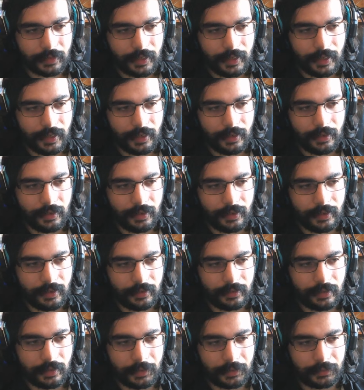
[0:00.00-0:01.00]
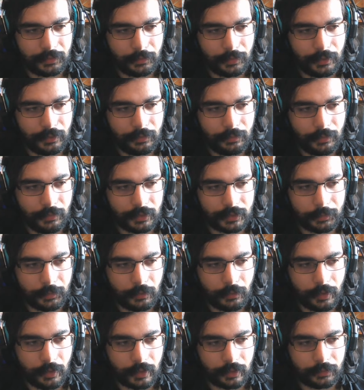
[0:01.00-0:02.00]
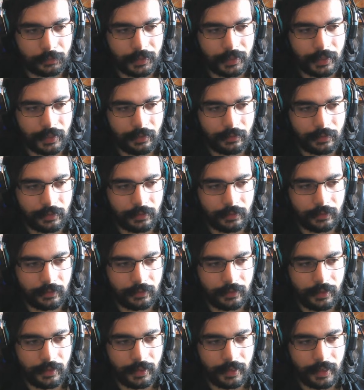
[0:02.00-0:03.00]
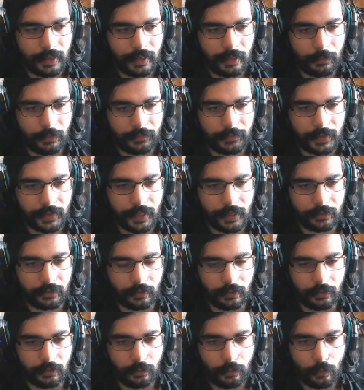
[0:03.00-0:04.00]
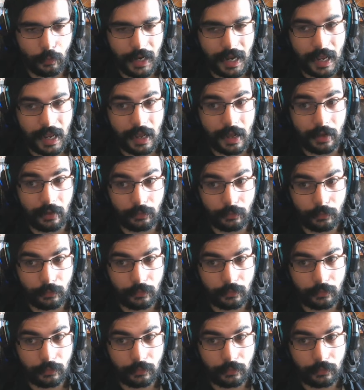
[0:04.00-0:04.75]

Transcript: and is able to wield multiple quirks without needing any modifications. Wow!